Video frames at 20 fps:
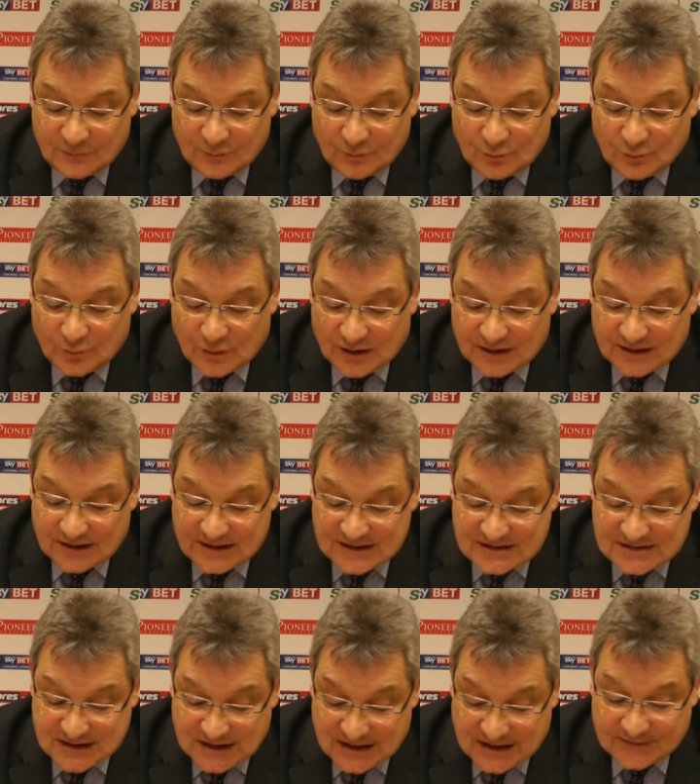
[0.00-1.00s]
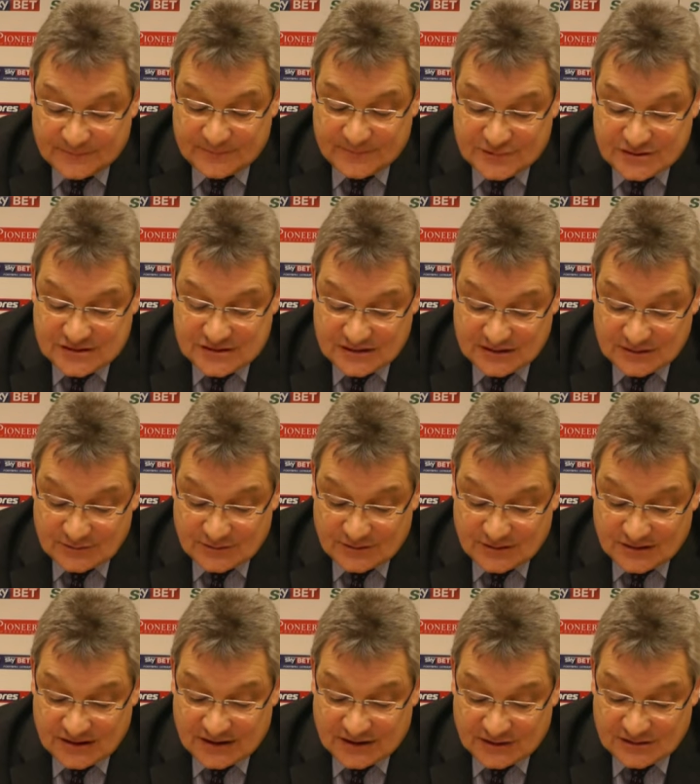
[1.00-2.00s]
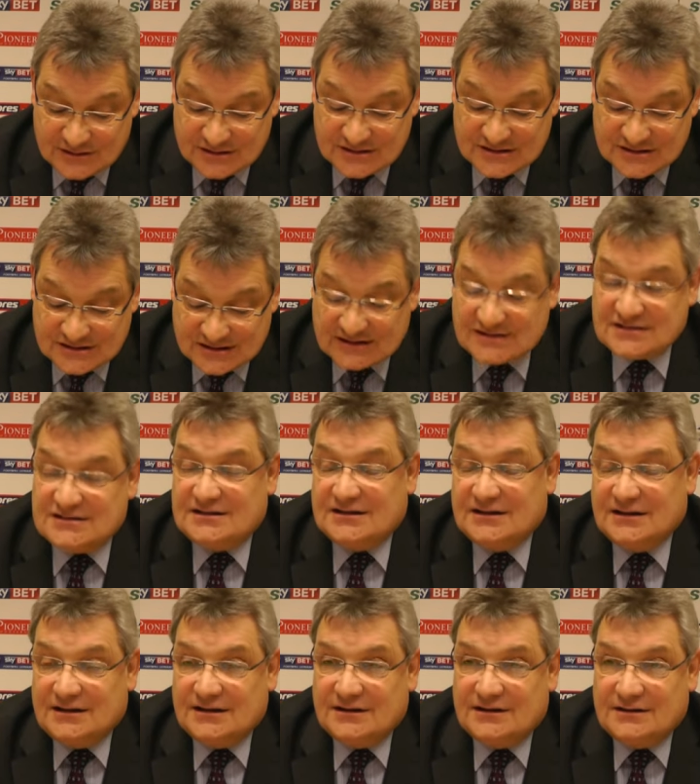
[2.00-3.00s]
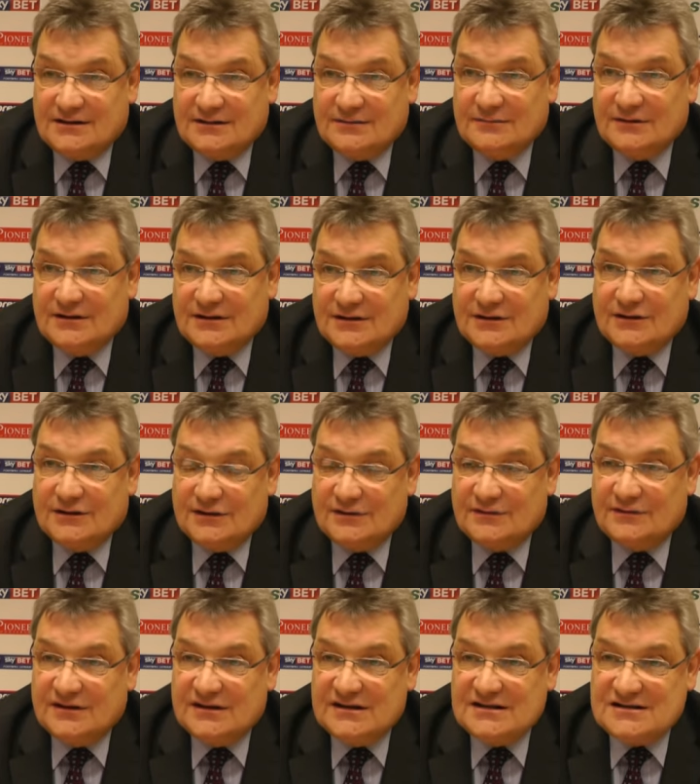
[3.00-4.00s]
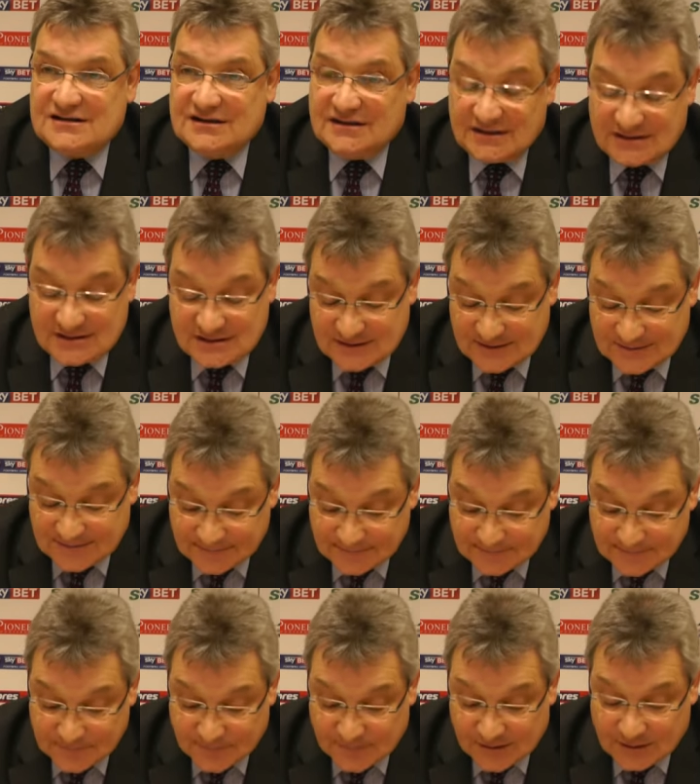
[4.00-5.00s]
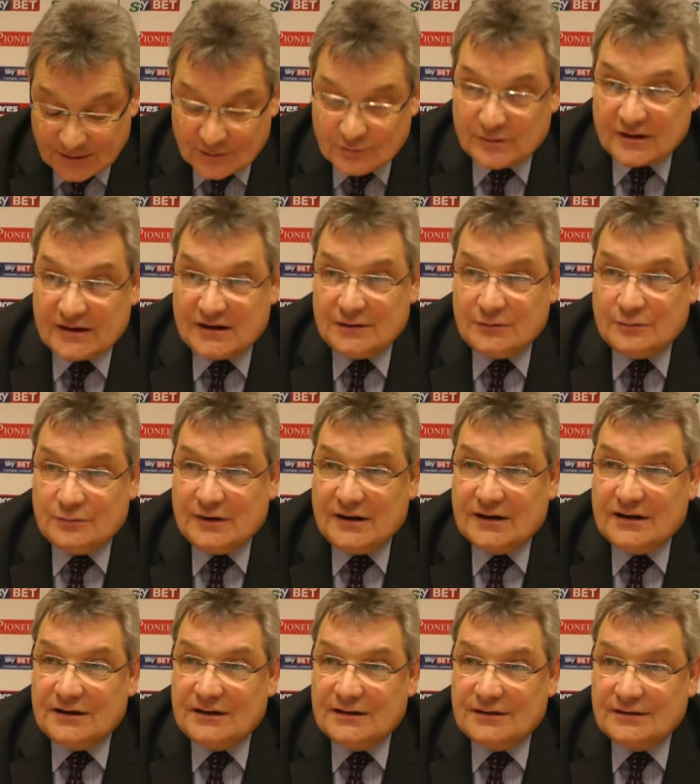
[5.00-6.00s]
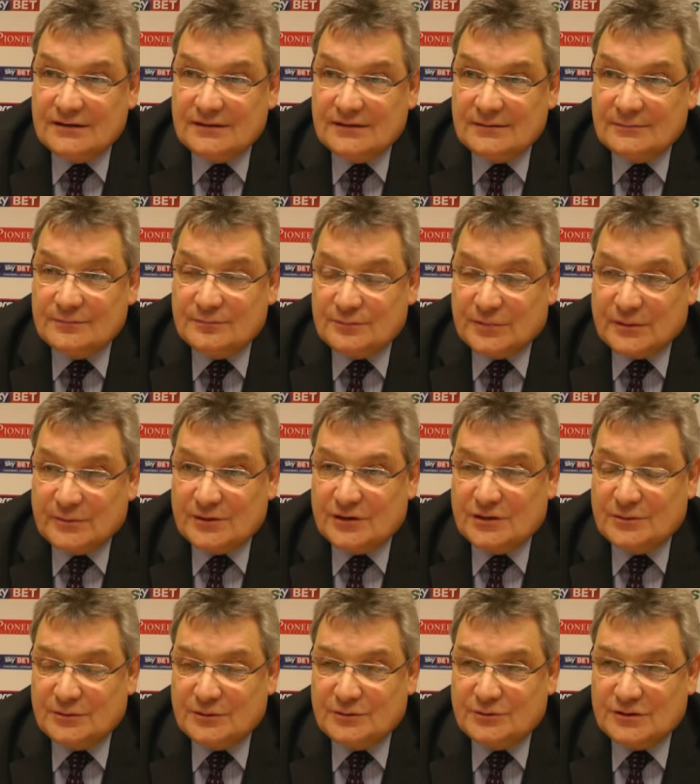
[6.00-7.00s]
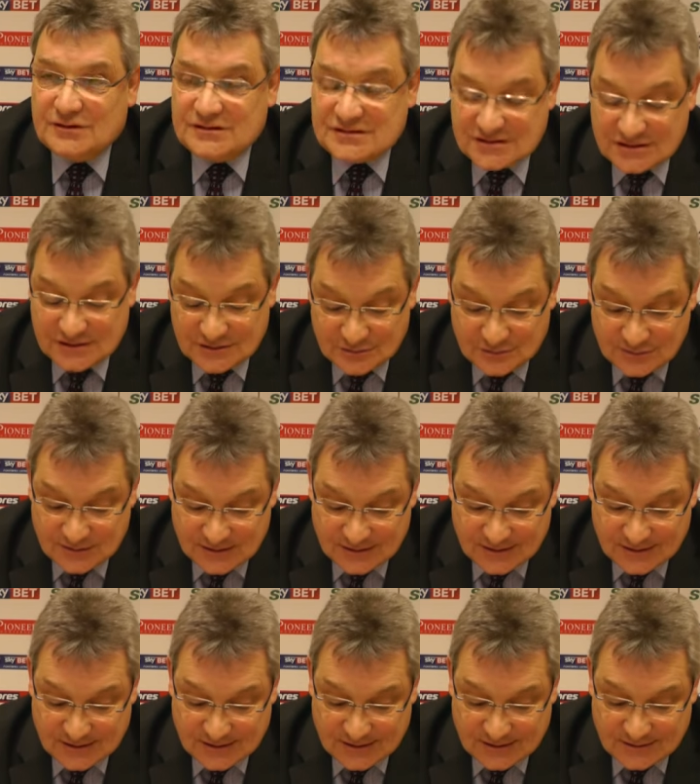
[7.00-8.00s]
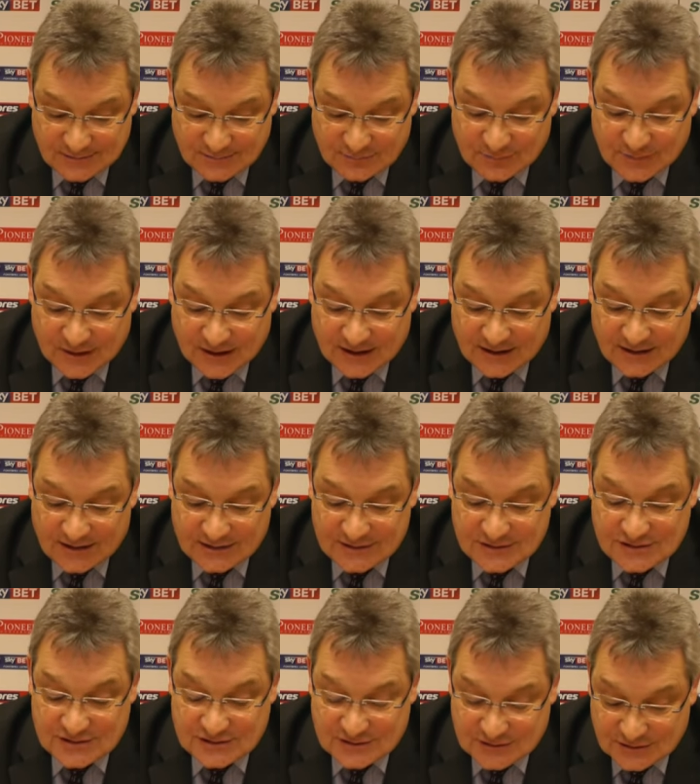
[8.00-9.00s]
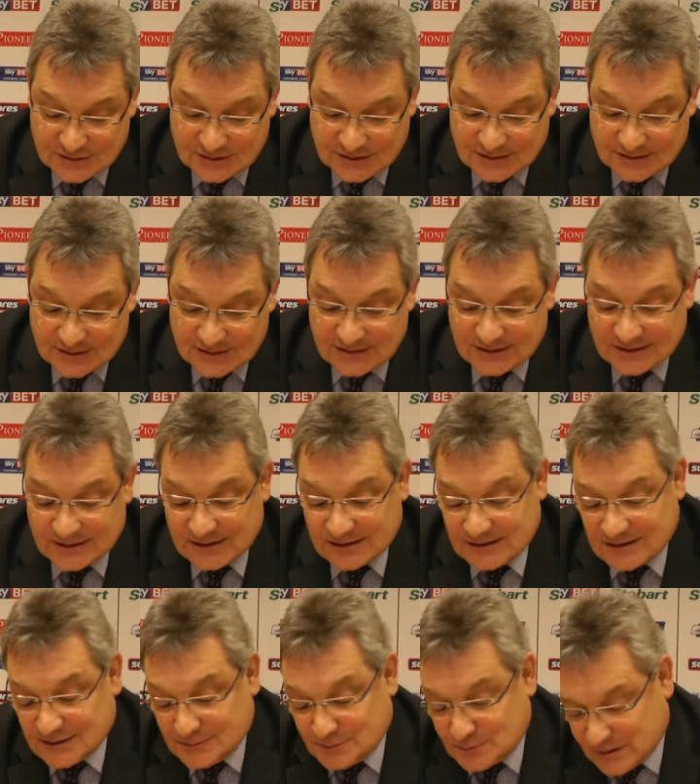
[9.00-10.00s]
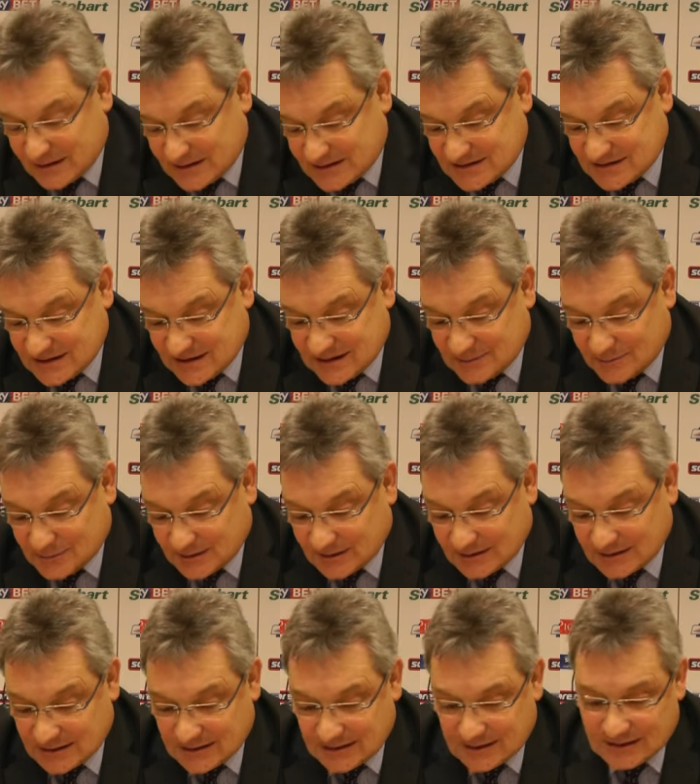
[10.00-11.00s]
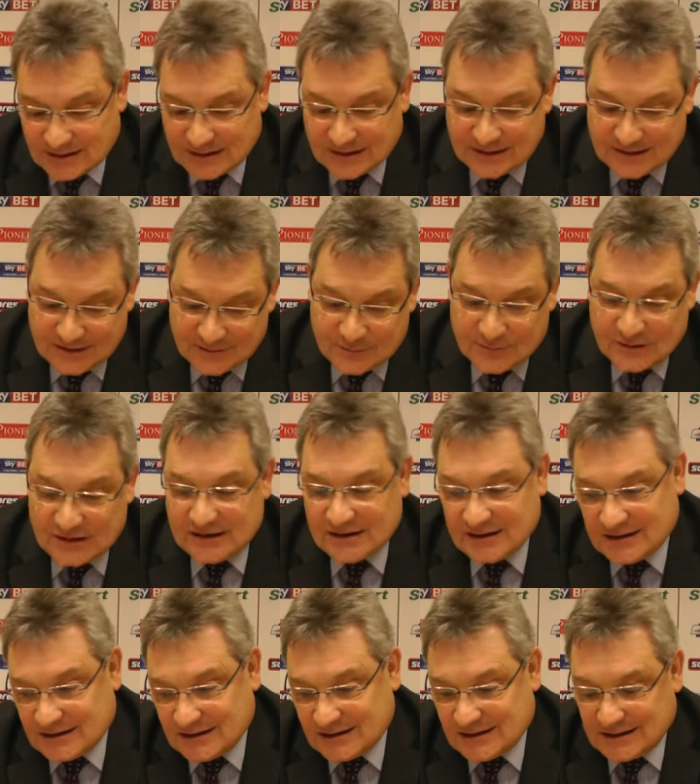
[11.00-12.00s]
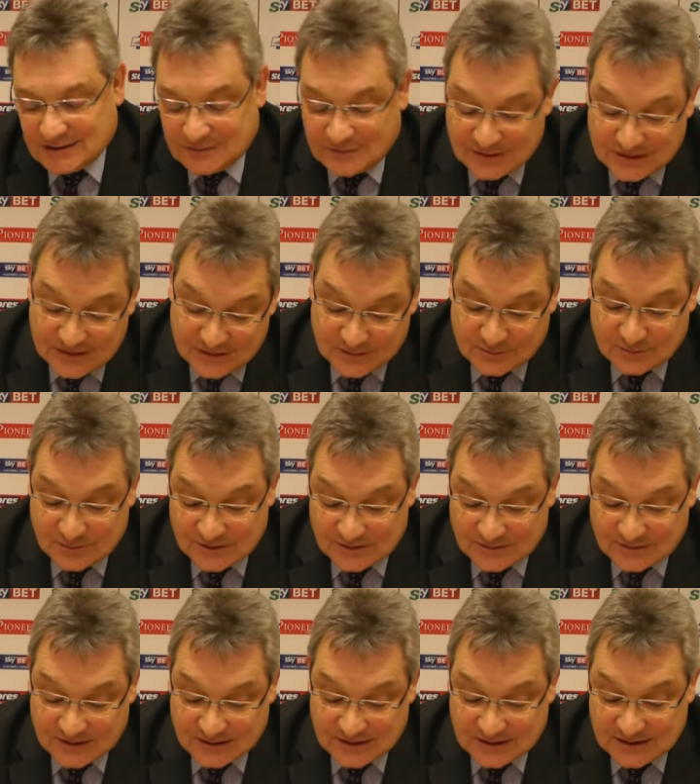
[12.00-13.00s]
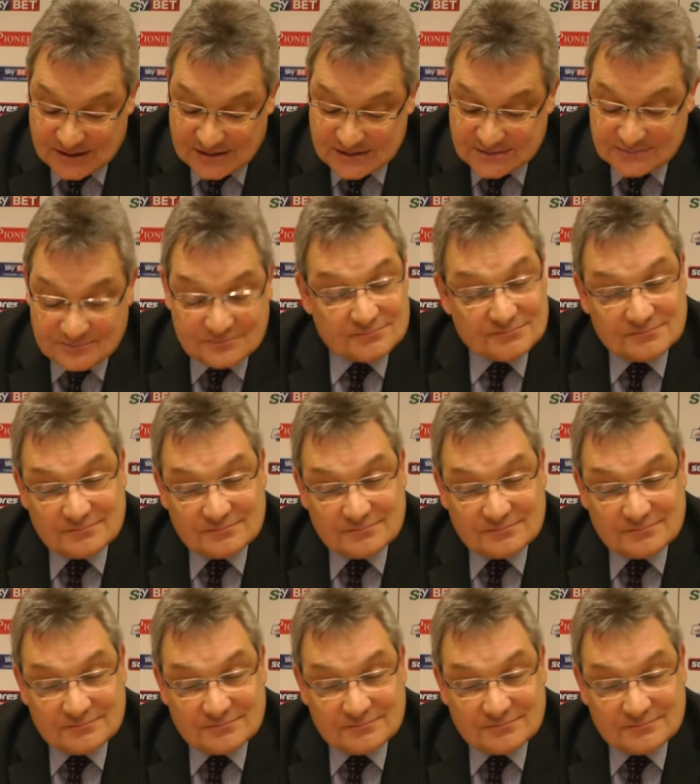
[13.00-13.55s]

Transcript: what is absolutely consistent with all of this is that when you win, people come and watch you. When you struggle and you're in mid-table and you've been in a league for a number of years,